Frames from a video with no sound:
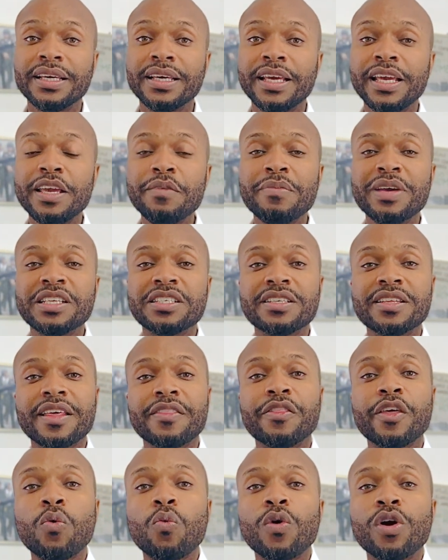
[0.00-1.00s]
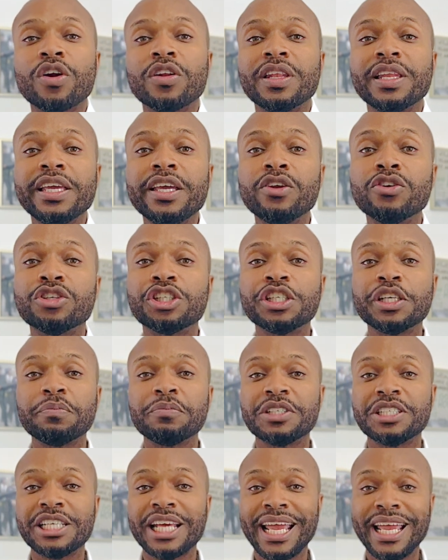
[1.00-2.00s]
he mentioned that there were leadership
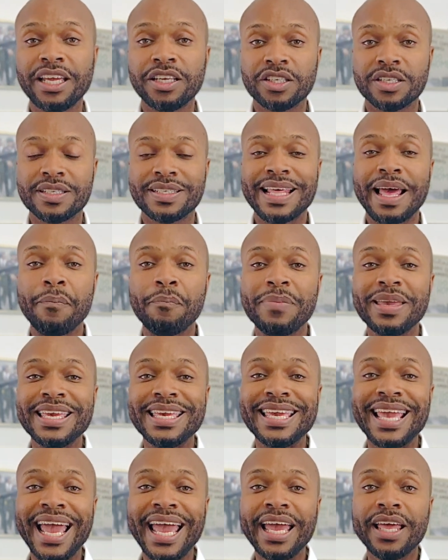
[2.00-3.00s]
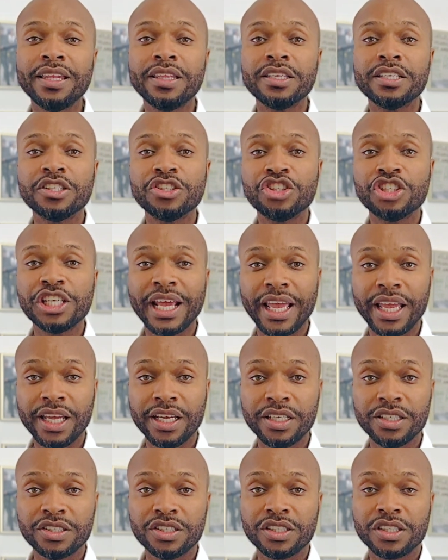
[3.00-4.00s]
changes that began to
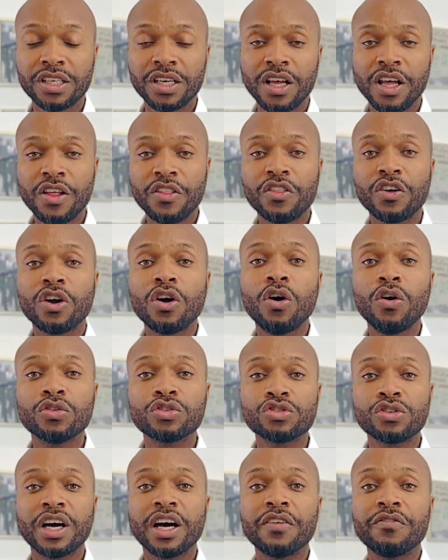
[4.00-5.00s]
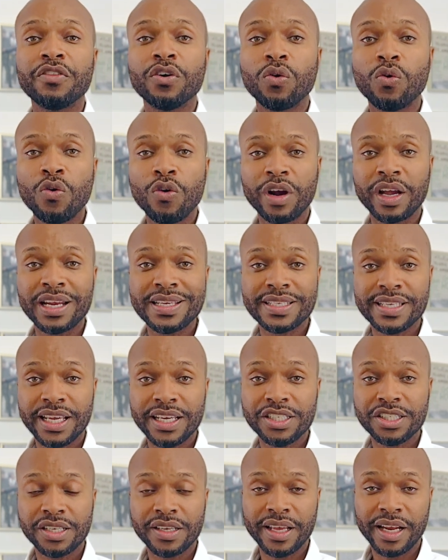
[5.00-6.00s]
change the culture of the
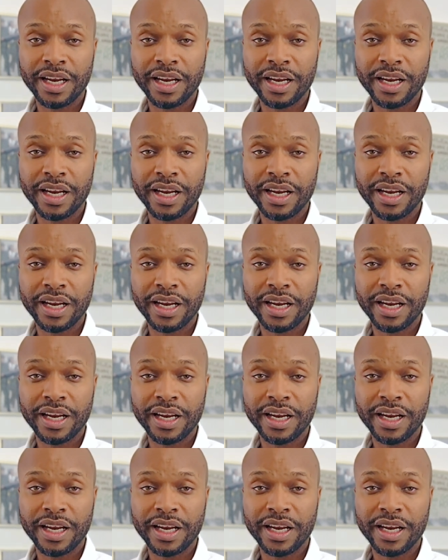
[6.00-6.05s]
organization that